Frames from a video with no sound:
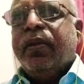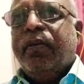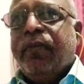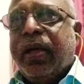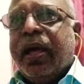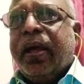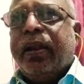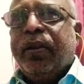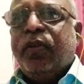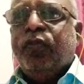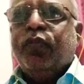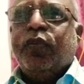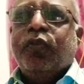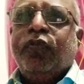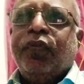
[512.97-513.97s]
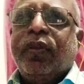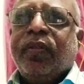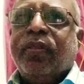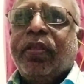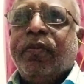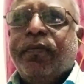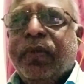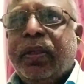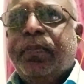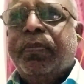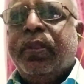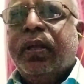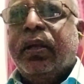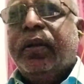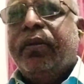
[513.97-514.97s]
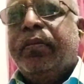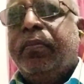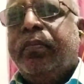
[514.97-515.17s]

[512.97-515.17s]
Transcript: Where is useless the verb?